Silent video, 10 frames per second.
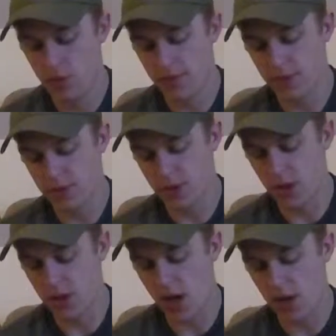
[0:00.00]
of those
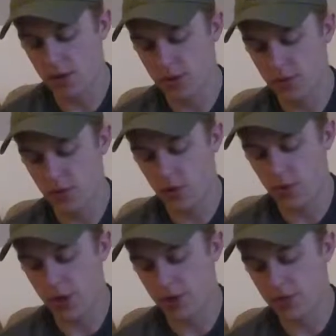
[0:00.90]
dollar spinner
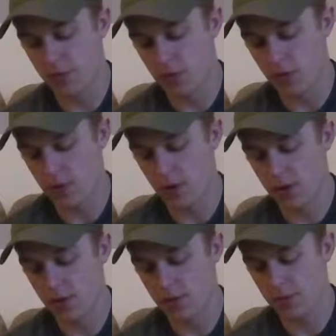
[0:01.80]
baits from Walmart,
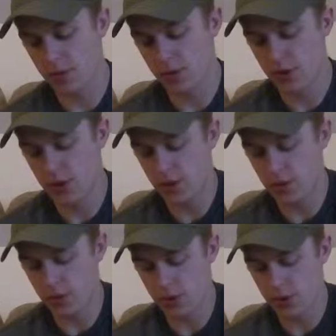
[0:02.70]
the real
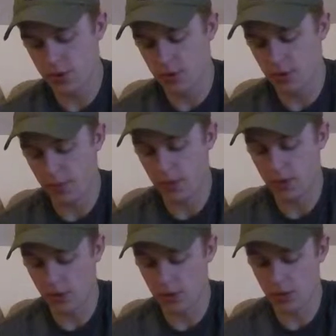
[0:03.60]
cheap ones. I mean,
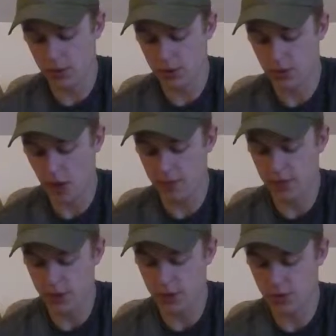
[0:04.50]
like real.
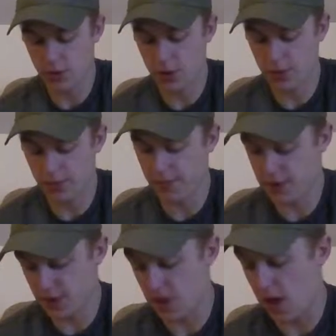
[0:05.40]
Obviously, it's real cheap if
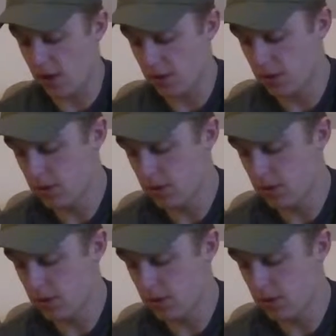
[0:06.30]
it's $1.